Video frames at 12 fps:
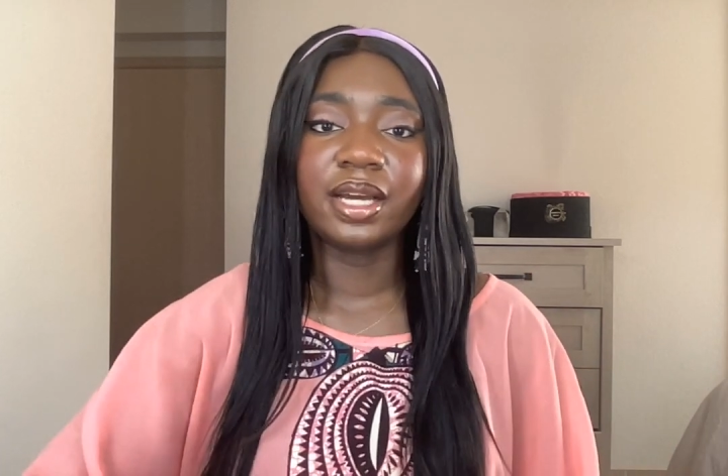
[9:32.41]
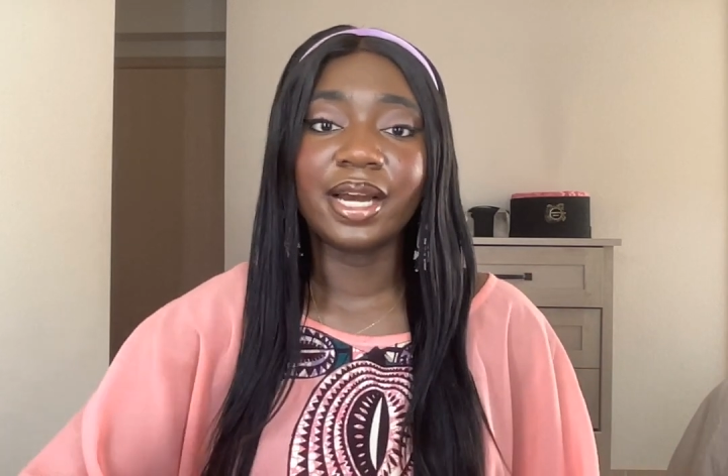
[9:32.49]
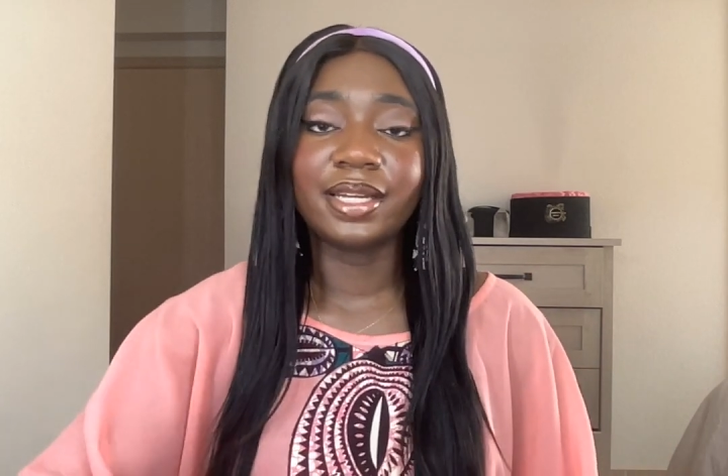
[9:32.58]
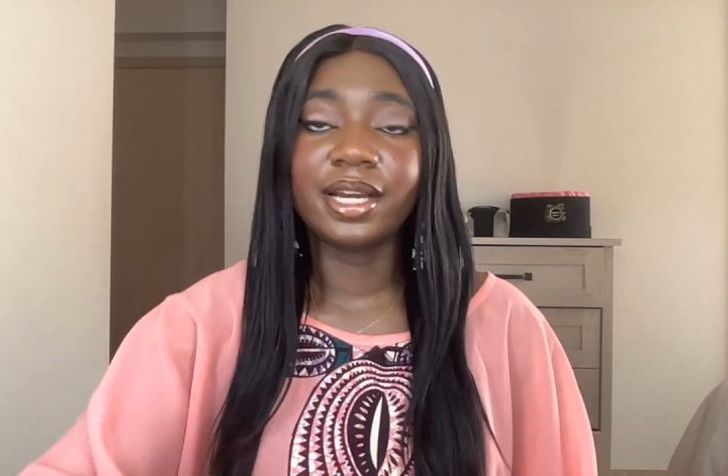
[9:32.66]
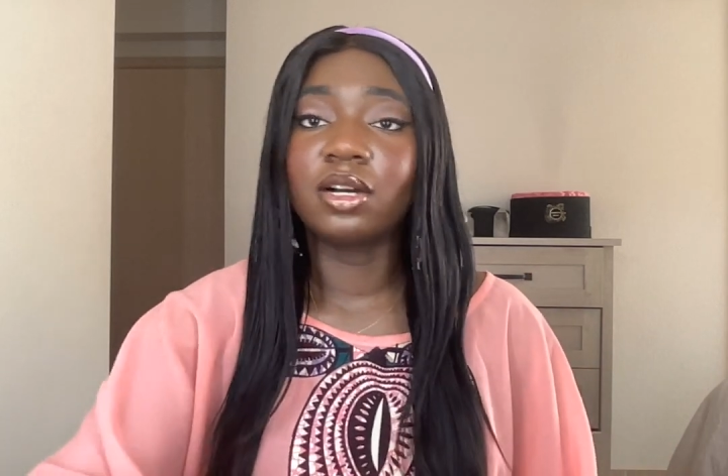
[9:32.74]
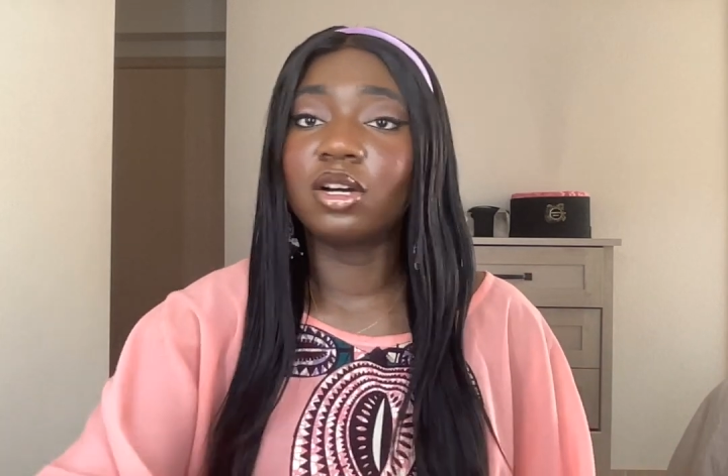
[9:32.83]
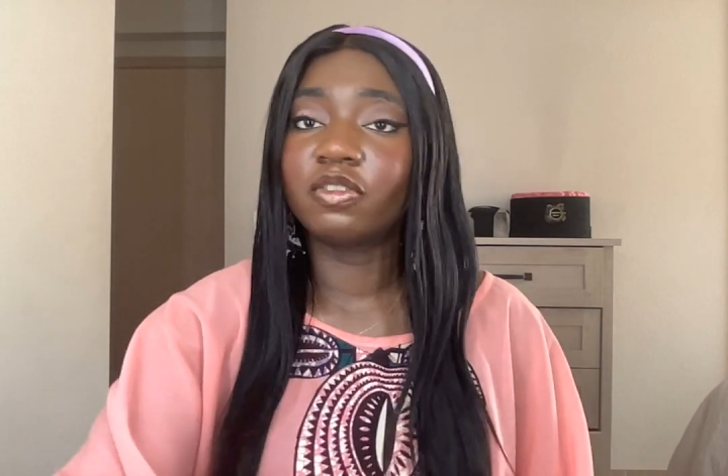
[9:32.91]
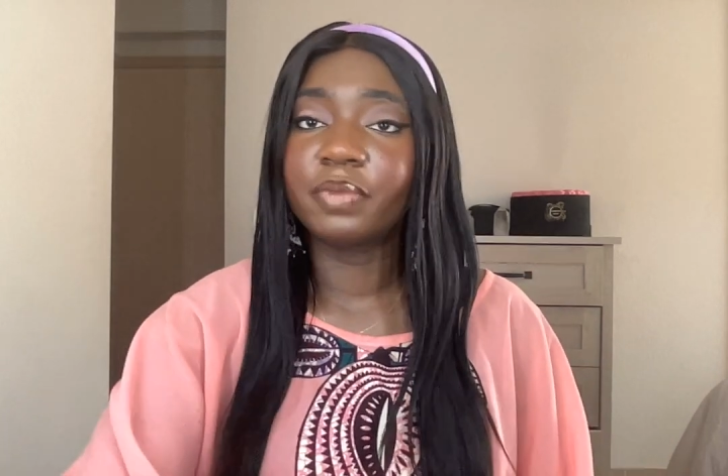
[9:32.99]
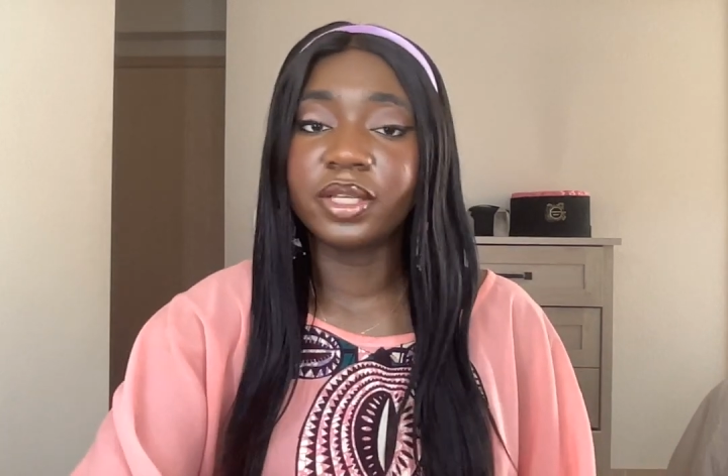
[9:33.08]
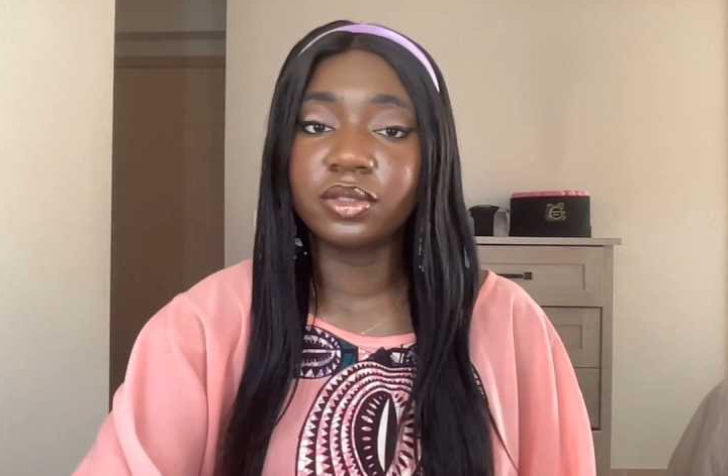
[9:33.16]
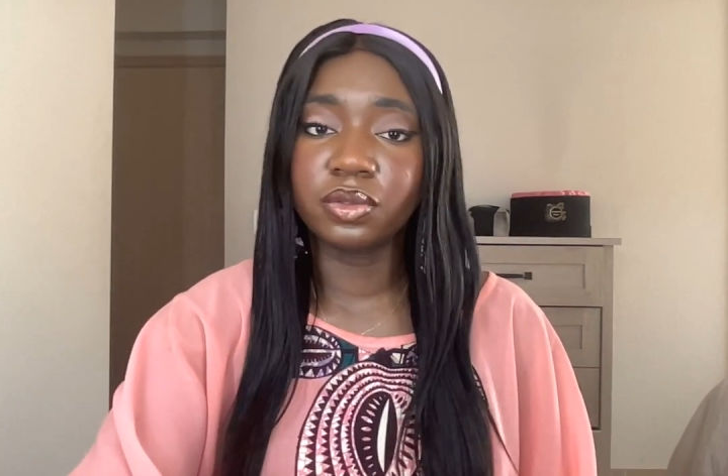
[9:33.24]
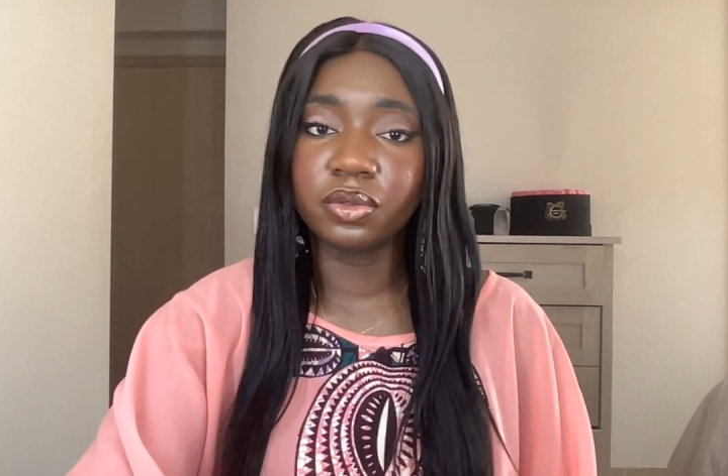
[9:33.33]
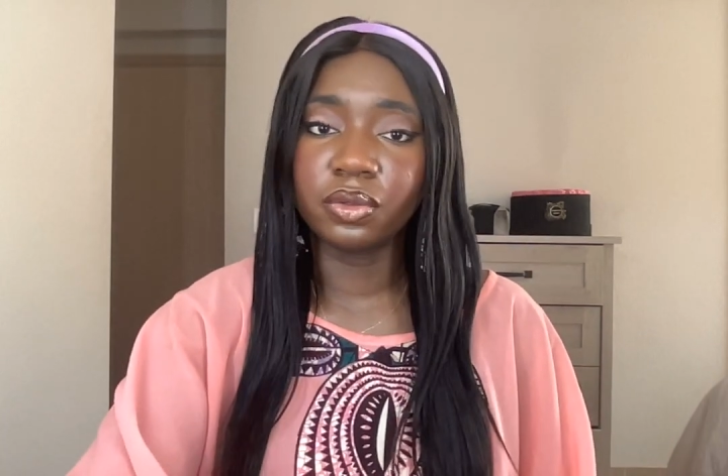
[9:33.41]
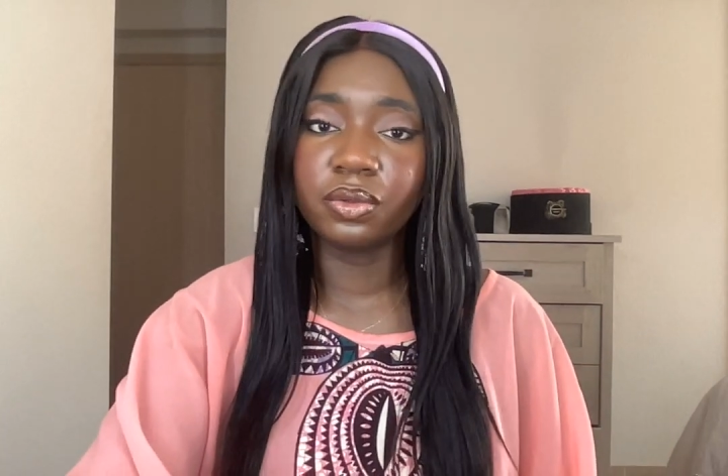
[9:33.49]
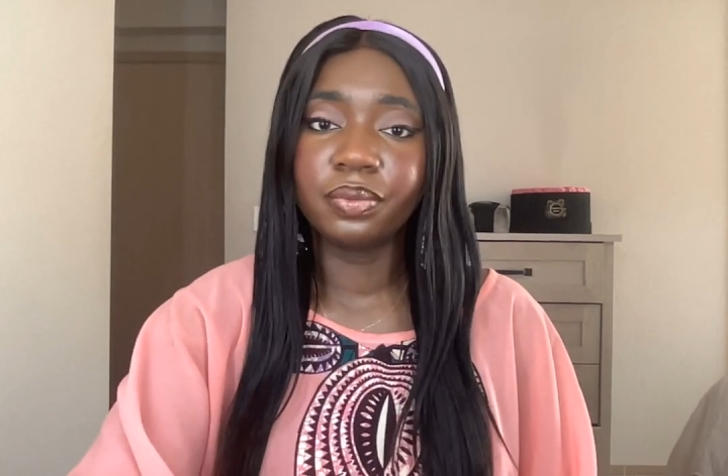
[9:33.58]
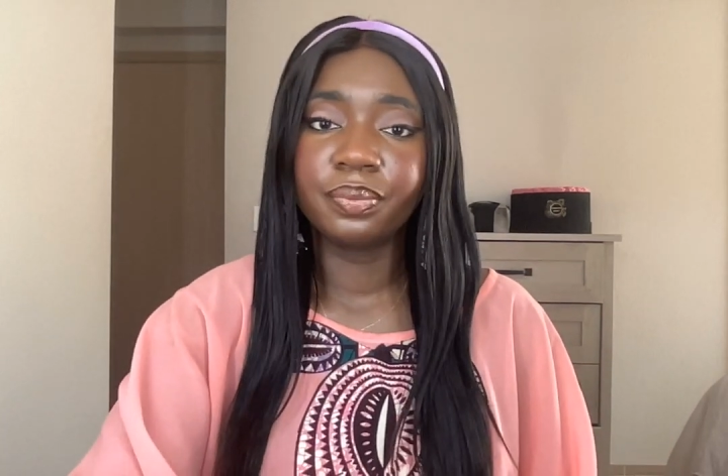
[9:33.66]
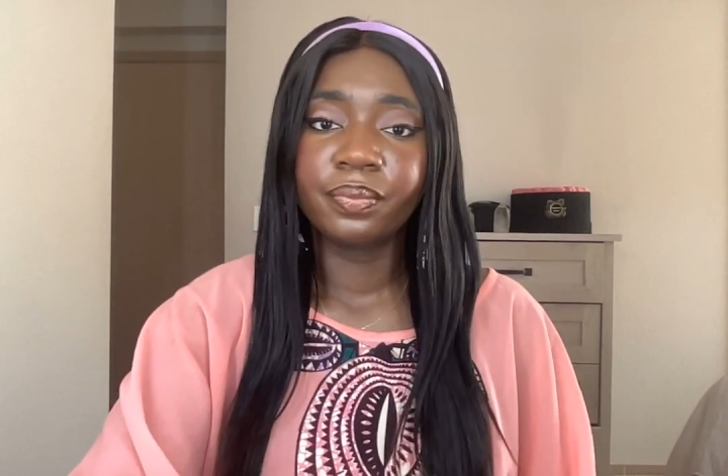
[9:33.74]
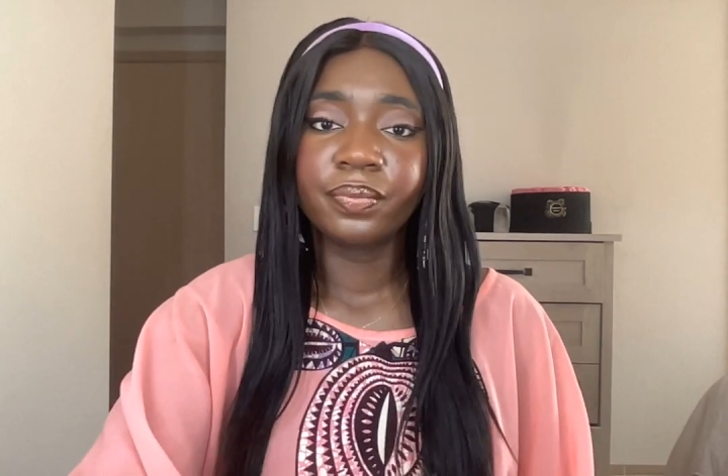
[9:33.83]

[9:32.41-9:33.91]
Ghanaian government too,